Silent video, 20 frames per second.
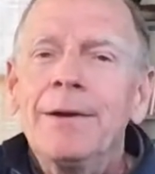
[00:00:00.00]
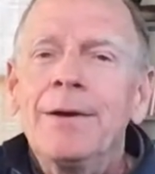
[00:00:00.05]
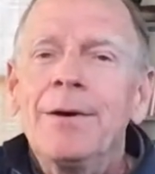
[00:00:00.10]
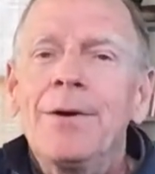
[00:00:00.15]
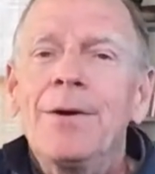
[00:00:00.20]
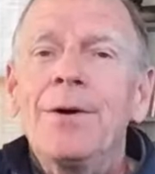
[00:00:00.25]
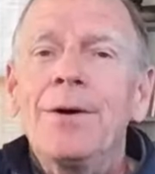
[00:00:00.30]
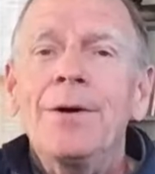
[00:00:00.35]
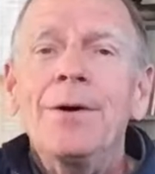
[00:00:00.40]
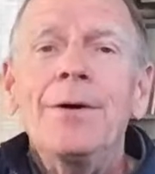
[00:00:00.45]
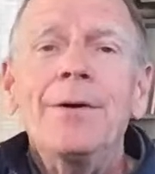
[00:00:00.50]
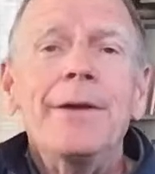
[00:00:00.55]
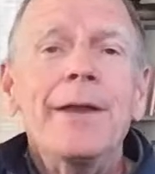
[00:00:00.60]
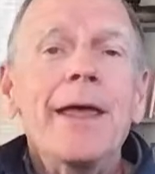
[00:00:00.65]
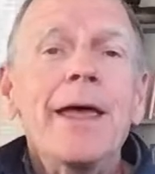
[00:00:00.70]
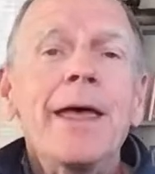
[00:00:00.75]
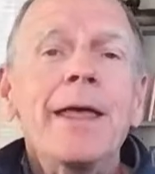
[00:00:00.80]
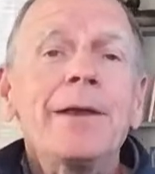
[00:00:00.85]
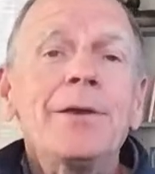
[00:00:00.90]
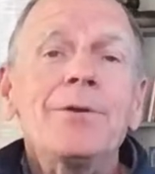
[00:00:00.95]
On
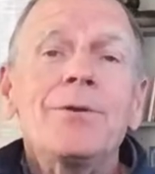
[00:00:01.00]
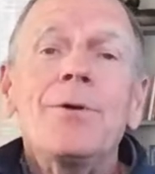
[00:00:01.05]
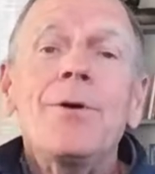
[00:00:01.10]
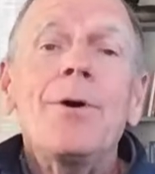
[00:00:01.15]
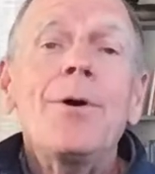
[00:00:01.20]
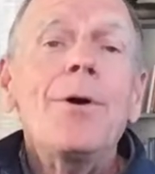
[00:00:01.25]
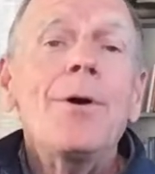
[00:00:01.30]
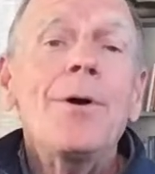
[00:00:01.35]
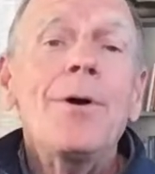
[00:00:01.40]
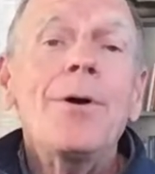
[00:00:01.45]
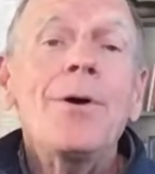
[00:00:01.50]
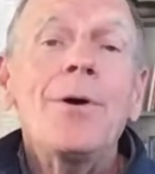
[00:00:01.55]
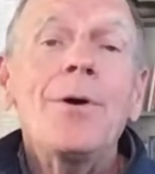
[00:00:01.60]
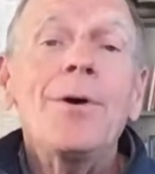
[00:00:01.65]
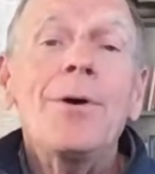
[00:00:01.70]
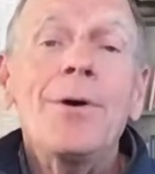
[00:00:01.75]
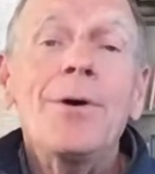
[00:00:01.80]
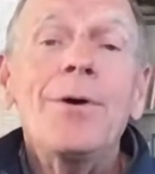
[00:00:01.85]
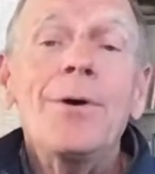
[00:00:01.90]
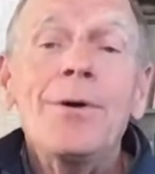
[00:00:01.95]
and
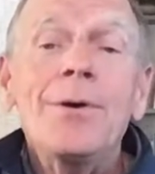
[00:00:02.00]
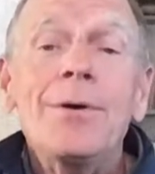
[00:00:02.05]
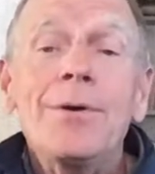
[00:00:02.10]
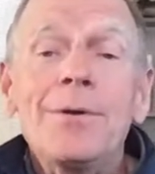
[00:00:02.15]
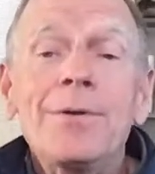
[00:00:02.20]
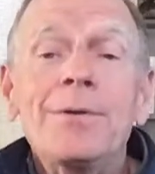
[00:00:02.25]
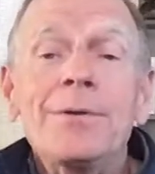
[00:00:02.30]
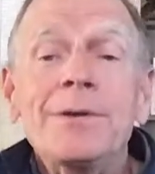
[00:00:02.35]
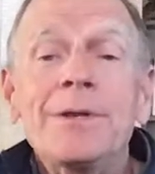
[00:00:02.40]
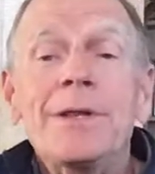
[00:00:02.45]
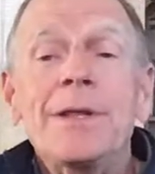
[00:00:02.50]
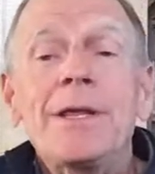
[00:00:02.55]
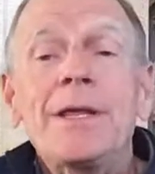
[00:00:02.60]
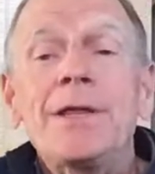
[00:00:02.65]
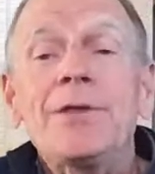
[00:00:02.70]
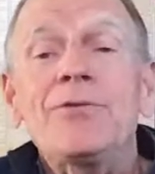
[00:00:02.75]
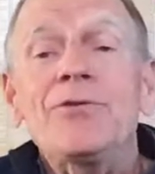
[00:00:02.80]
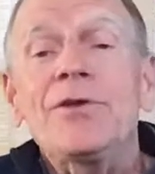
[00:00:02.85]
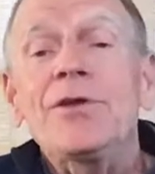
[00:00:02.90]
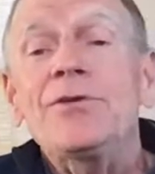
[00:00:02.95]
on,
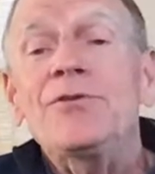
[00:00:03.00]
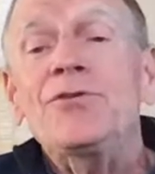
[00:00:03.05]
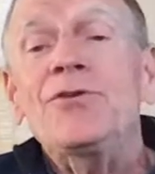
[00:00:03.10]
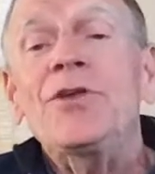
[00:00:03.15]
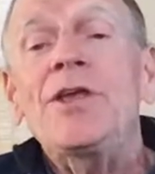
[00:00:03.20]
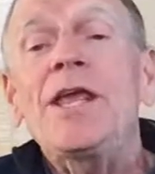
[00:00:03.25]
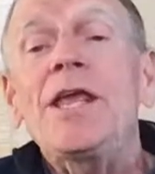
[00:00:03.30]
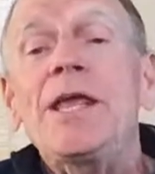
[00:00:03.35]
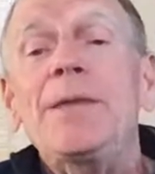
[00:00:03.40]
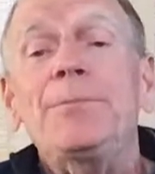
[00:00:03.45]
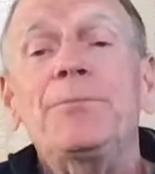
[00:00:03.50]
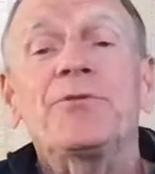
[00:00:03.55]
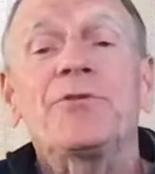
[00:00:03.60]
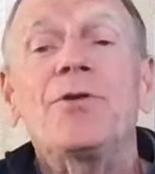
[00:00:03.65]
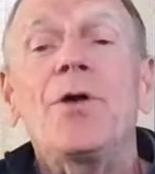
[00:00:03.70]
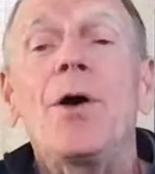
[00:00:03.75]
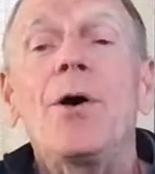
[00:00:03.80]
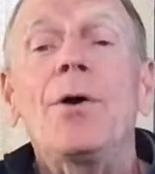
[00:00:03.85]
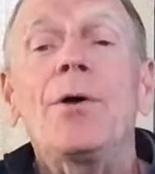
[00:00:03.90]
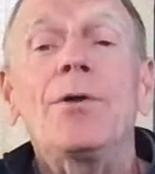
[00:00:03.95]
he just keeps
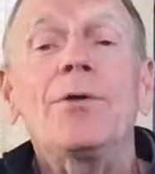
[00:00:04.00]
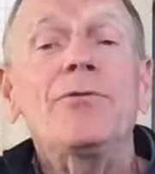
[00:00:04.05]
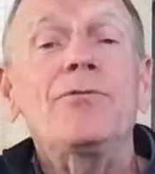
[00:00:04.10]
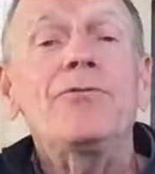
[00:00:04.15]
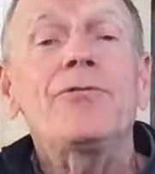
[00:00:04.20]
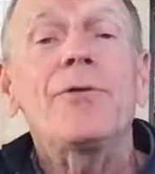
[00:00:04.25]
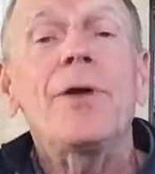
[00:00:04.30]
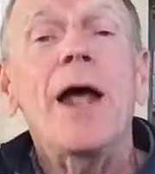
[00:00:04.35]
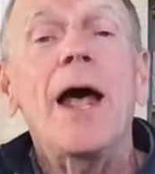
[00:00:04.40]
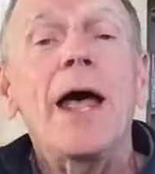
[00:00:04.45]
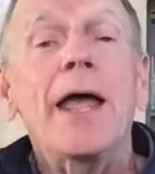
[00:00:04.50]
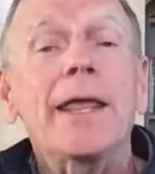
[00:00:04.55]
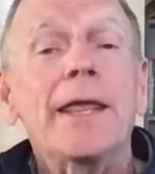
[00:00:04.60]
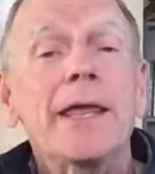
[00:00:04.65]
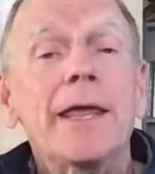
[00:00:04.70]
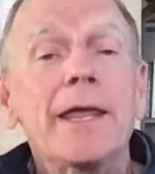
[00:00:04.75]
on trying.